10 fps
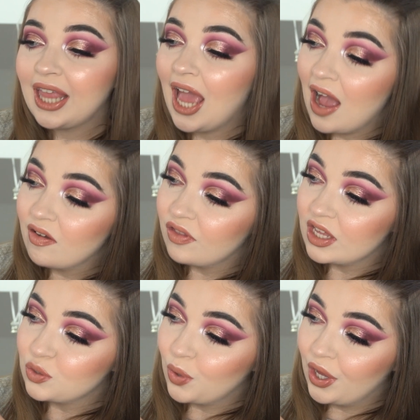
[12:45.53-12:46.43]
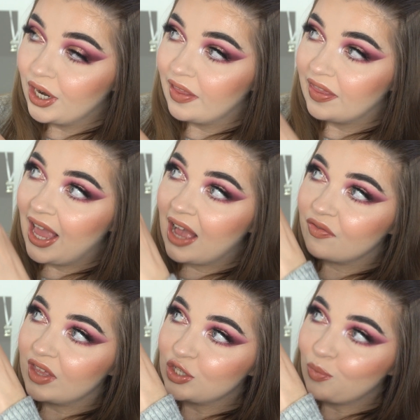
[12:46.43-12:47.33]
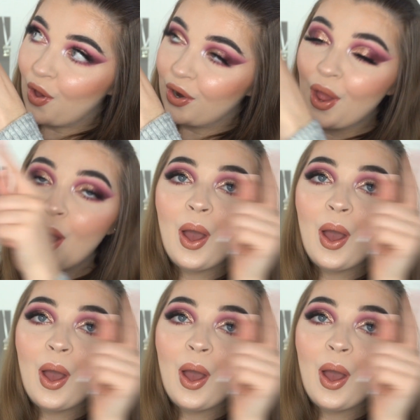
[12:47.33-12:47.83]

they have this one and then they have this one,